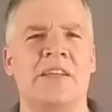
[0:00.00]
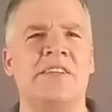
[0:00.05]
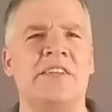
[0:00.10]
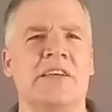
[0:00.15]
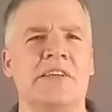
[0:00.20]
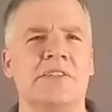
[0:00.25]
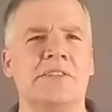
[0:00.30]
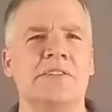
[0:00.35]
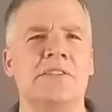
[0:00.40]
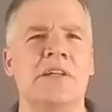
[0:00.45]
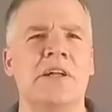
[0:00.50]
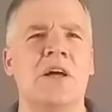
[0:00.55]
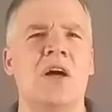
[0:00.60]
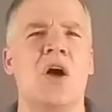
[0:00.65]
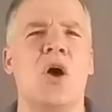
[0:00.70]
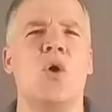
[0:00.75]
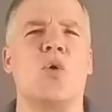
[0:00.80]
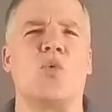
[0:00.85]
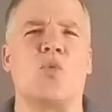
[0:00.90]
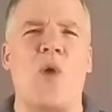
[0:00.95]
till,
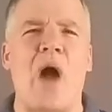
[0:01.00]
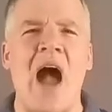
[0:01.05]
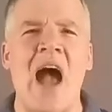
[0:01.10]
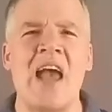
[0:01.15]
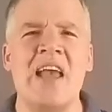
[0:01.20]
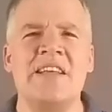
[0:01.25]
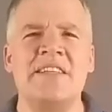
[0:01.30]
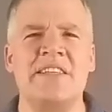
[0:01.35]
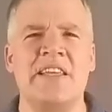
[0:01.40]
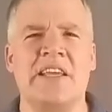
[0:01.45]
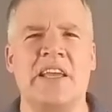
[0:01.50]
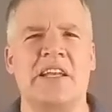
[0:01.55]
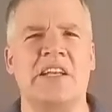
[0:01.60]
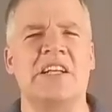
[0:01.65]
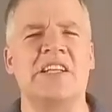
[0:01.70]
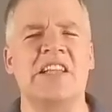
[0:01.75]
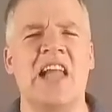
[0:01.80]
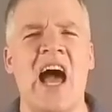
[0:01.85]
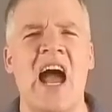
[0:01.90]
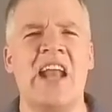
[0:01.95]
rising and
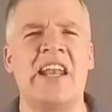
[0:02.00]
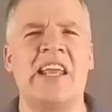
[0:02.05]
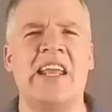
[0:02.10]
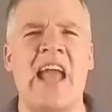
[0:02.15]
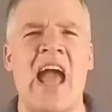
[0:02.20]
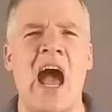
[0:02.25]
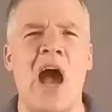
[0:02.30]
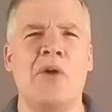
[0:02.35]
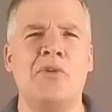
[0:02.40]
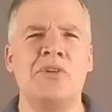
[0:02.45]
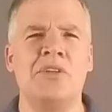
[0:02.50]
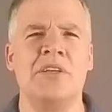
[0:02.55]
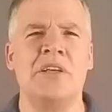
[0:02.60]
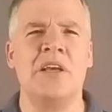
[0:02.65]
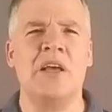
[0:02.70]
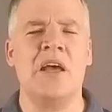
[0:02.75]
gliding out,